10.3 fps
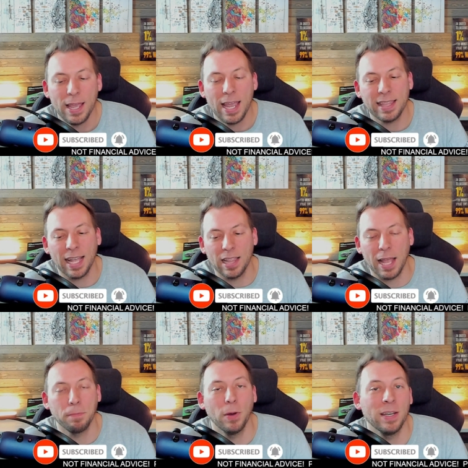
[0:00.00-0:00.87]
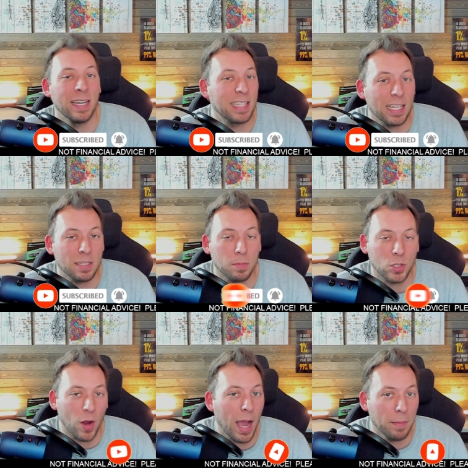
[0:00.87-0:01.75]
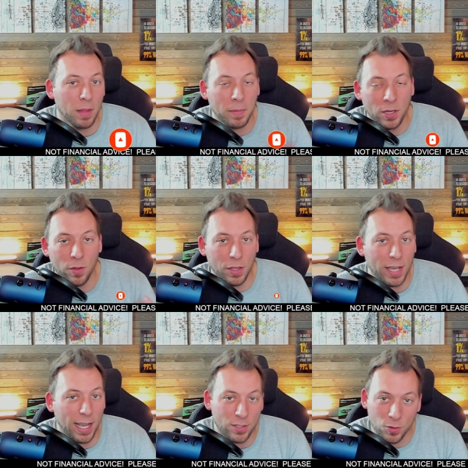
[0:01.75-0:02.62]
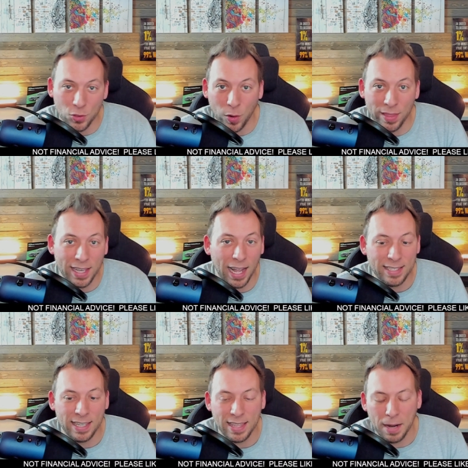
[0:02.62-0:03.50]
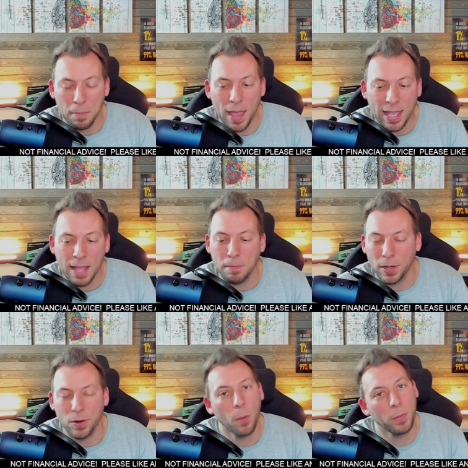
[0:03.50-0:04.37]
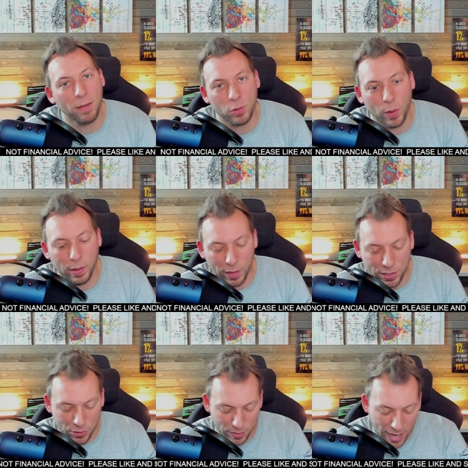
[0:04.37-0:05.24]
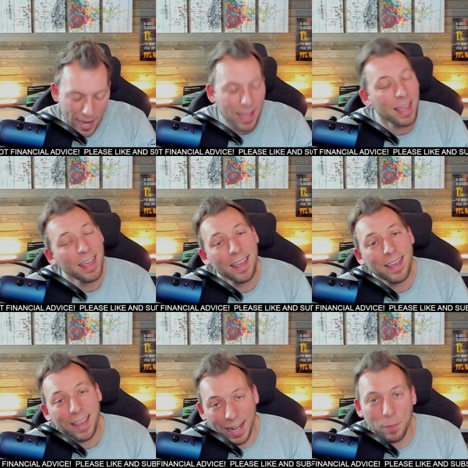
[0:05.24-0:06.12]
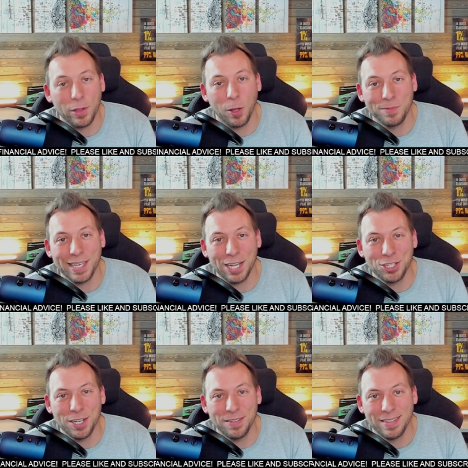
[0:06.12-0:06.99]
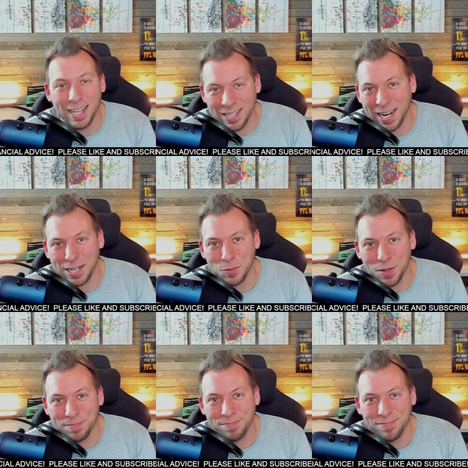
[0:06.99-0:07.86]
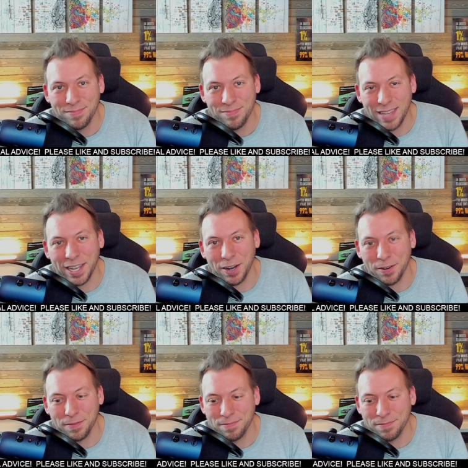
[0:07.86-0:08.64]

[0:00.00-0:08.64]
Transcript: Hit that like button, hit that subscribe. Let me know that you guys are enjoying the content that I'm making, but hope you have a great rest of your day. And I really hope to catch you in the next one. Take care.